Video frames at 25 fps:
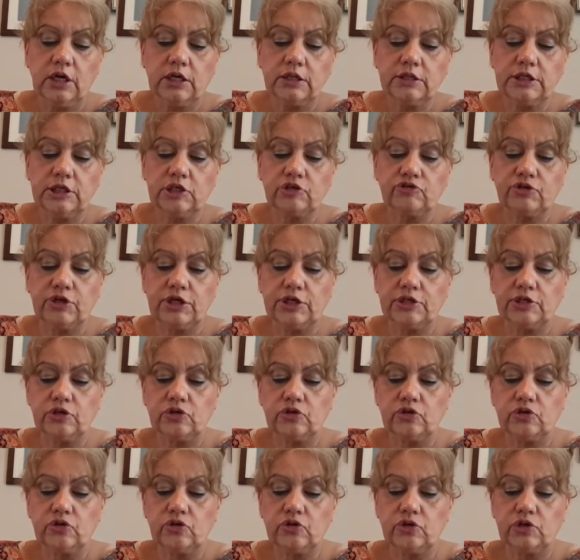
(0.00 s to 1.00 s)
These
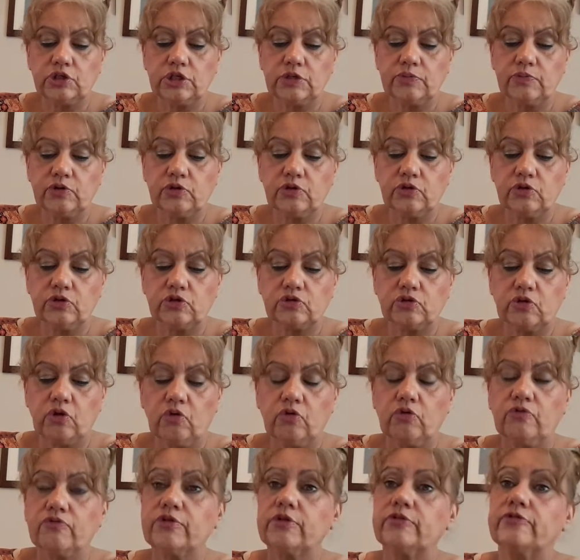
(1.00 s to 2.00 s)
radiant hues can be used
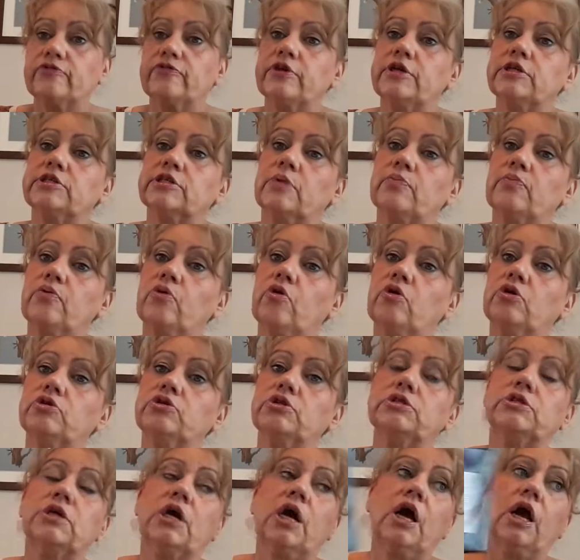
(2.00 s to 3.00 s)
all over the face.
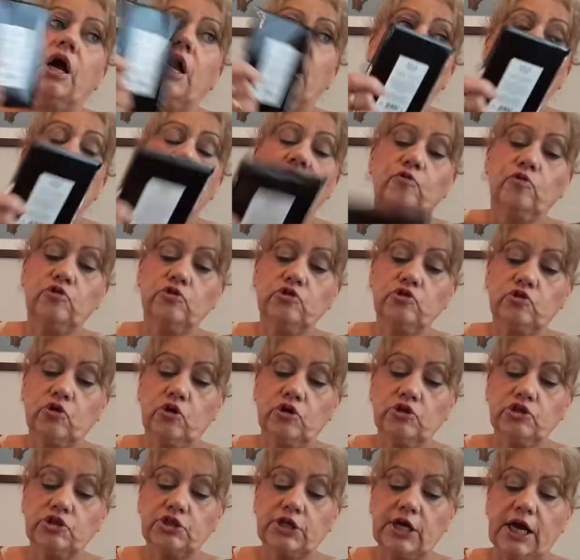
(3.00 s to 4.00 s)
Apologies. Phone's
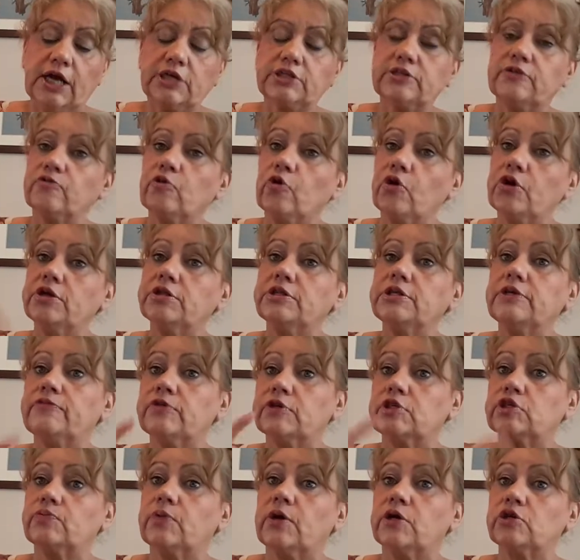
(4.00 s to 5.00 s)
on charge, and I've got to leave it
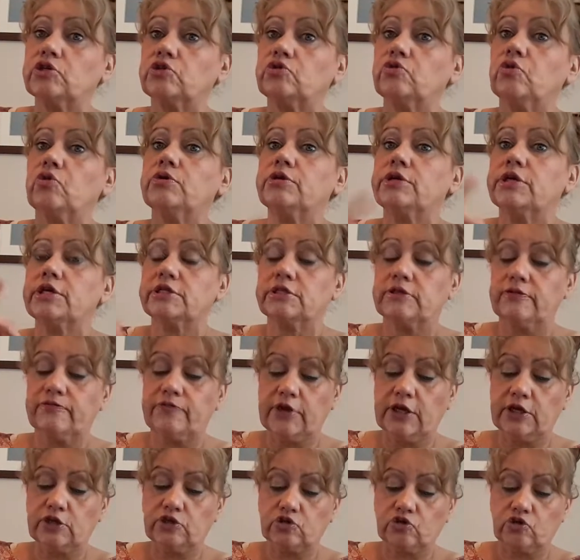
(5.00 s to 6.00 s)
switched on in case the
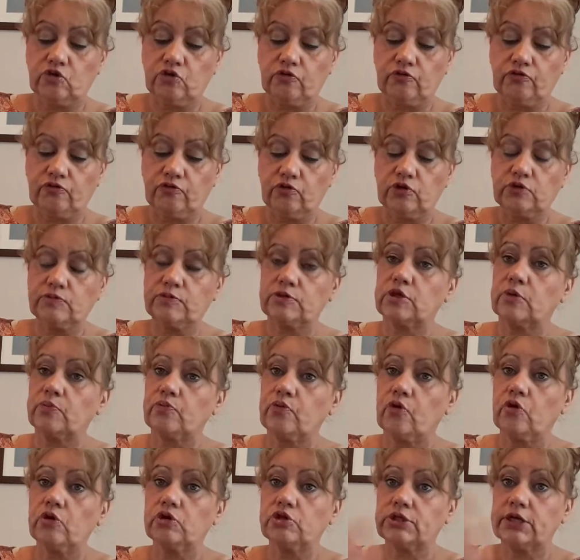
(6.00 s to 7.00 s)
vet school phone was
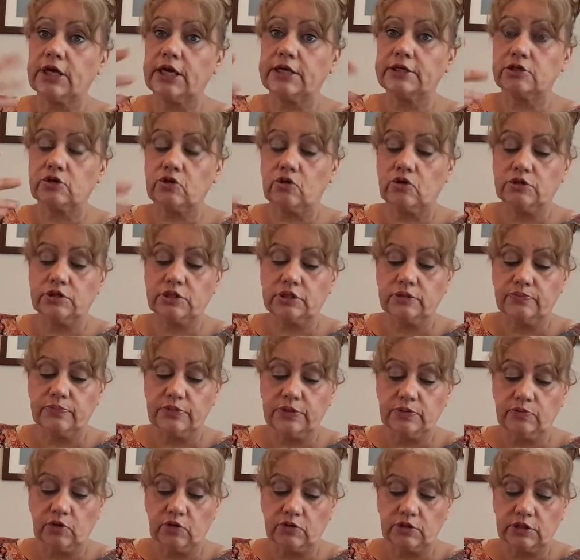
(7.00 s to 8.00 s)
apologised. Constant
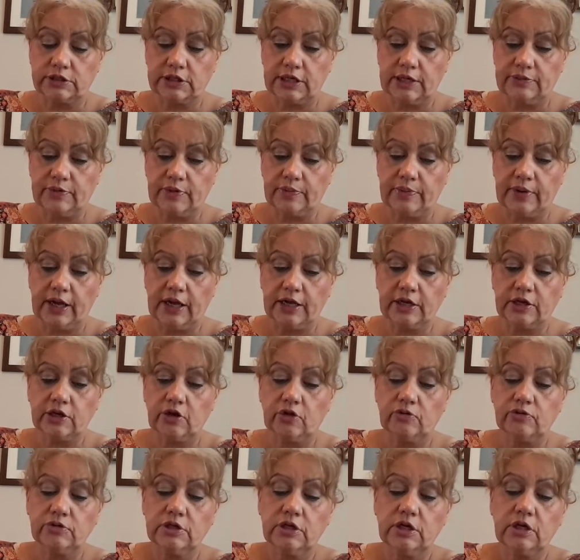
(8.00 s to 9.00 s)
beeping all the time in the
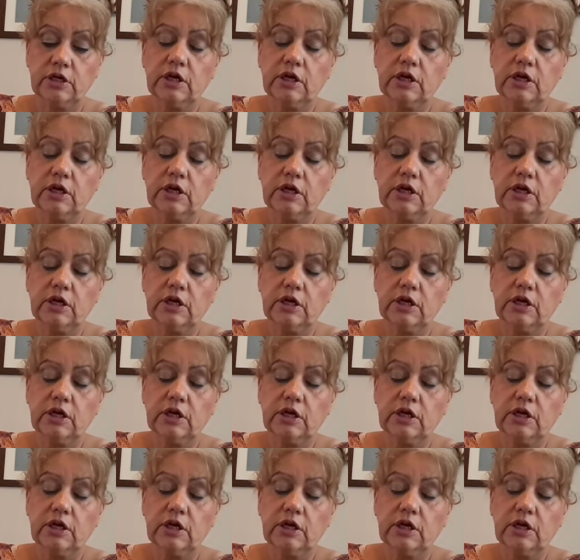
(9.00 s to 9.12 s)
background.